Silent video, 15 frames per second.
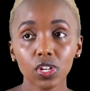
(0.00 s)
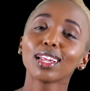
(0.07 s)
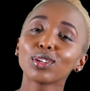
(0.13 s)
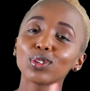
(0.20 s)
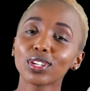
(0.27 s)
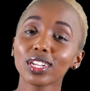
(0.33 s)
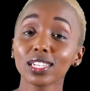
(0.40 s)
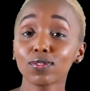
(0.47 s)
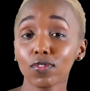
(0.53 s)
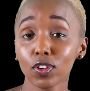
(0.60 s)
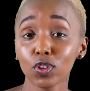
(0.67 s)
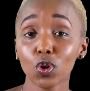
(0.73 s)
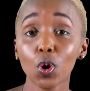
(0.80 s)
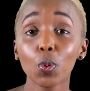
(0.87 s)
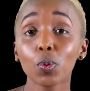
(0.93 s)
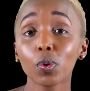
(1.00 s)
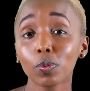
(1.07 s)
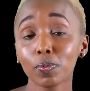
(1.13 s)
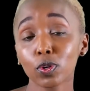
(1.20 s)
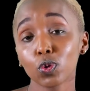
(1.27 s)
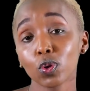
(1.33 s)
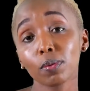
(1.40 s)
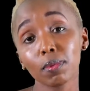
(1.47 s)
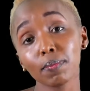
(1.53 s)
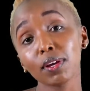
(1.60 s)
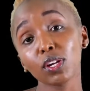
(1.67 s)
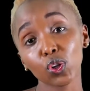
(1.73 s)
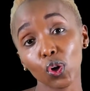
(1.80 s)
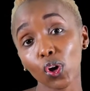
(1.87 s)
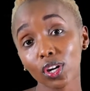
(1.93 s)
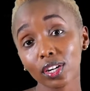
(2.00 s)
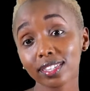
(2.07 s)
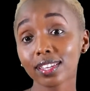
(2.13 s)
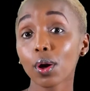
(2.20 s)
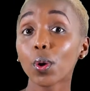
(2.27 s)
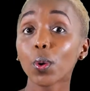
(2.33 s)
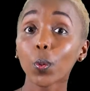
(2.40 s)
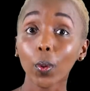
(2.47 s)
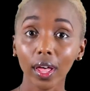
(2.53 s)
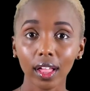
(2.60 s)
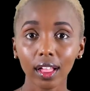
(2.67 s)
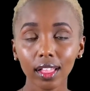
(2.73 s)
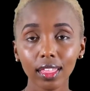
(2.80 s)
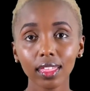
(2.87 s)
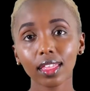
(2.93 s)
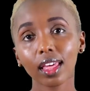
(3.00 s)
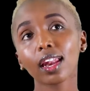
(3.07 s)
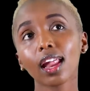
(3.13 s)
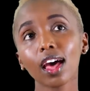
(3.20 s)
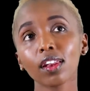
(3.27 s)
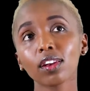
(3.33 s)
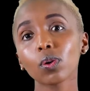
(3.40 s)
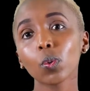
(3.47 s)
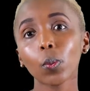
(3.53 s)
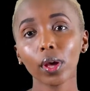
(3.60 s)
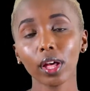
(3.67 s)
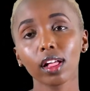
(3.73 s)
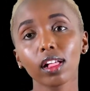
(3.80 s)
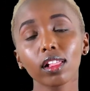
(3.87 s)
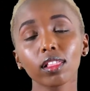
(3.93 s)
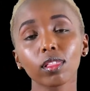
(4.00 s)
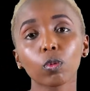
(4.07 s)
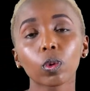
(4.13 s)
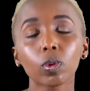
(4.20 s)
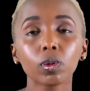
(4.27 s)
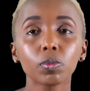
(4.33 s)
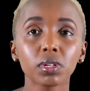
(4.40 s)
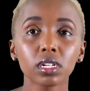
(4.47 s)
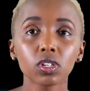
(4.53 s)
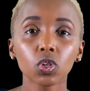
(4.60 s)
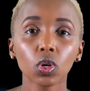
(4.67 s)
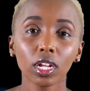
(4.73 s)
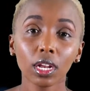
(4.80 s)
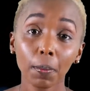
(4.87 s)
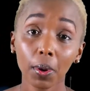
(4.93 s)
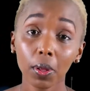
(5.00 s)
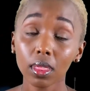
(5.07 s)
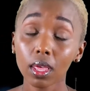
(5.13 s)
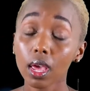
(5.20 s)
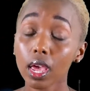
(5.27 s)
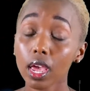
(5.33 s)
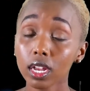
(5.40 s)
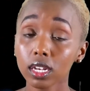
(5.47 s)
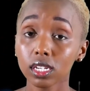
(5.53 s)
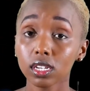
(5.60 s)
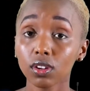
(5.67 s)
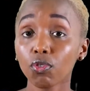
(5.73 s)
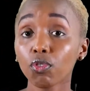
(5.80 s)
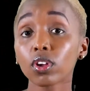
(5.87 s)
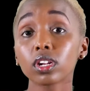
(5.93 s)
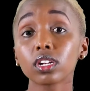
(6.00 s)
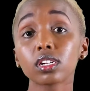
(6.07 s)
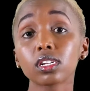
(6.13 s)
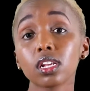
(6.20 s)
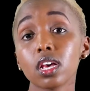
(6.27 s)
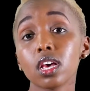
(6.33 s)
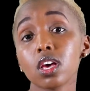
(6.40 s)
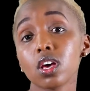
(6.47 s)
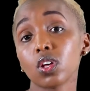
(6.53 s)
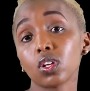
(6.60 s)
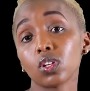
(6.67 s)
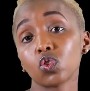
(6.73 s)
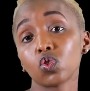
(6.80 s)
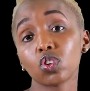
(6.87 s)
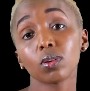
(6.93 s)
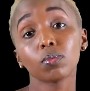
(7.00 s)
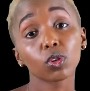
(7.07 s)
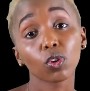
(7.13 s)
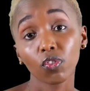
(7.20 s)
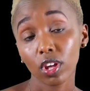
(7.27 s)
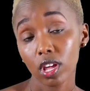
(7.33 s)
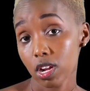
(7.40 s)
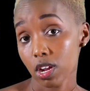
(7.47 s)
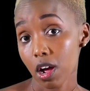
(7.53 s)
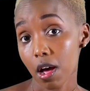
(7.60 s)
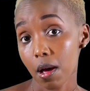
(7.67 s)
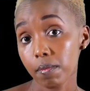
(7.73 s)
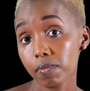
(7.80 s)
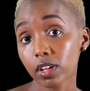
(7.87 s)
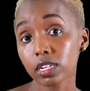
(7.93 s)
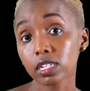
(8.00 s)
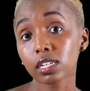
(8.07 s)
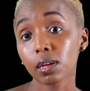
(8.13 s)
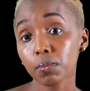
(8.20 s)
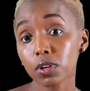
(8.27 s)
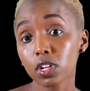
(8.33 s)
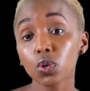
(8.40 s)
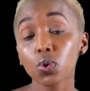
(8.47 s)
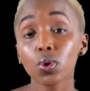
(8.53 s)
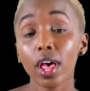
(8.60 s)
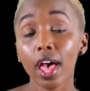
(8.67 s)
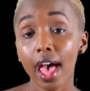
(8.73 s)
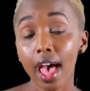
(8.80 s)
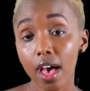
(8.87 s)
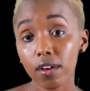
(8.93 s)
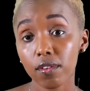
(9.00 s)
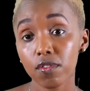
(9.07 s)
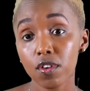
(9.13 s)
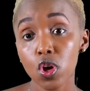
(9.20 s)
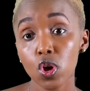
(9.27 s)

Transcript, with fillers: In today's video, we'll be doing Mimi Talks wealth. And under wealth, we will be talking about the eight different streams of income that somebody could have.